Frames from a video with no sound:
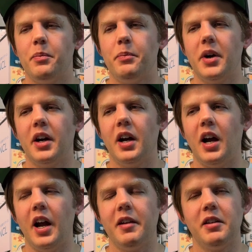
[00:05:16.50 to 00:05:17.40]
but
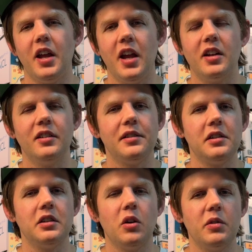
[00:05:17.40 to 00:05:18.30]
I can't
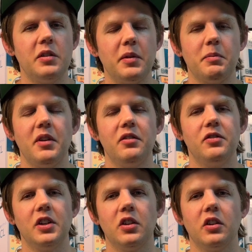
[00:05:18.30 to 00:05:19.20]
necessarily always make my
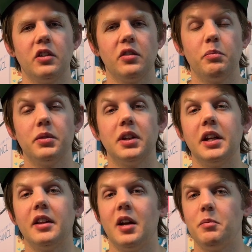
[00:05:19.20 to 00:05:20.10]
fingers play
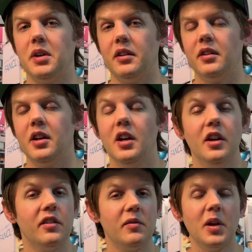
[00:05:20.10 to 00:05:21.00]
that beat.
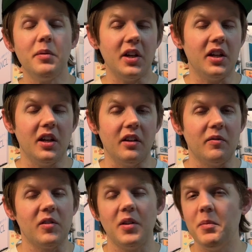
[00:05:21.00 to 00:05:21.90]
Sometimes I can.
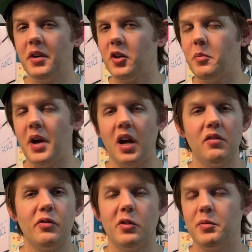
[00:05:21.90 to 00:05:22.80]
Sometimes I go back and
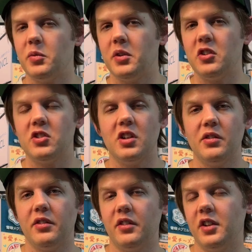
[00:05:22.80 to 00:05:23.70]
forth between, should I
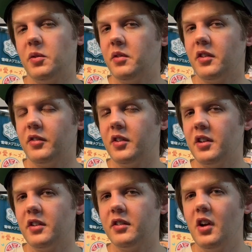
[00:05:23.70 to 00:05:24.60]
use the sequencer for
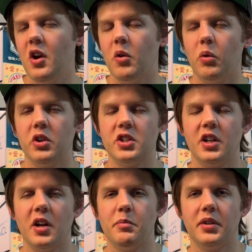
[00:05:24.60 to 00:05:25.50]
this or should
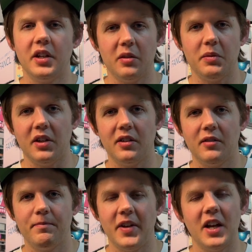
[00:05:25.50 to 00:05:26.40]
I play the beat?
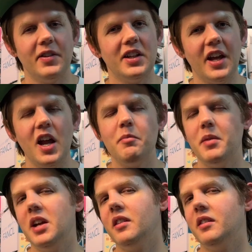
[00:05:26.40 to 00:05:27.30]
And if I can't
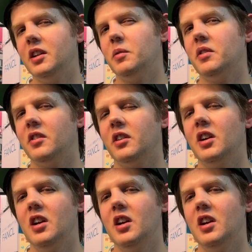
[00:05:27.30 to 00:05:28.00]
make the sequencer